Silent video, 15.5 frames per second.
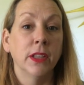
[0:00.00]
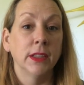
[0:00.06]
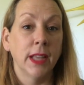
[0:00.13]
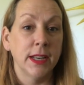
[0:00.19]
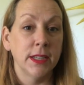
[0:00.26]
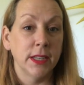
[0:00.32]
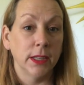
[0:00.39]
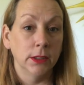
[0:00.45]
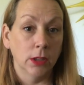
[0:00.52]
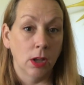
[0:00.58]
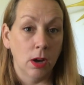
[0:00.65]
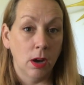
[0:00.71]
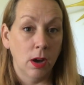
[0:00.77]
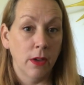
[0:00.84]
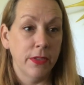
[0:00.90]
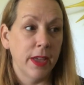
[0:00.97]
the lending
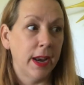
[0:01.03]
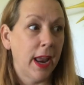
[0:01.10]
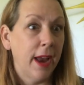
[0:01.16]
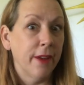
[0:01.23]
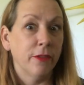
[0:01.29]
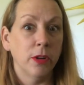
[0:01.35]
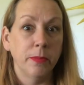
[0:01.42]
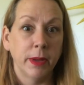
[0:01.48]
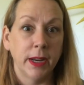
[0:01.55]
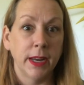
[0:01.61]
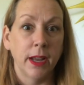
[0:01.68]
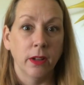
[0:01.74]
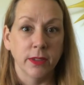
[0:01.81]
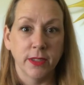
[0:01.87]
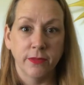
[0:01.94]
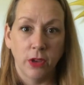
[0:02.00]
law that everybody
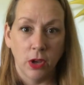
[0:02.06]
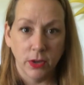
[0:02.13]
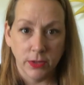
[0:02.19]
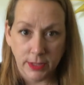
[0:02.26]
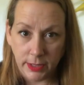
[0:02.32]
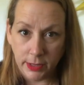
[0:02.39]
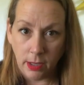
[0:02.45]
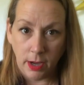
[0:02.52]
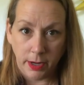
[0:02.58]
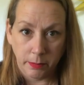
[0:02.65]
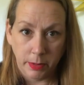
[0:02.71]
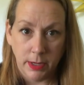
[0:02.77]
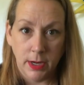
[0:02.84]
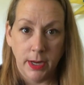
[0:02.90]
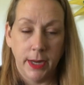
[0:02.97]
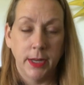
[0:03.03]
else falls in line
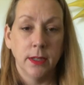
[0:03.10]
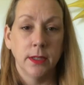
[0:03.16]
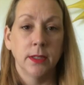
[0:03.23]
behind.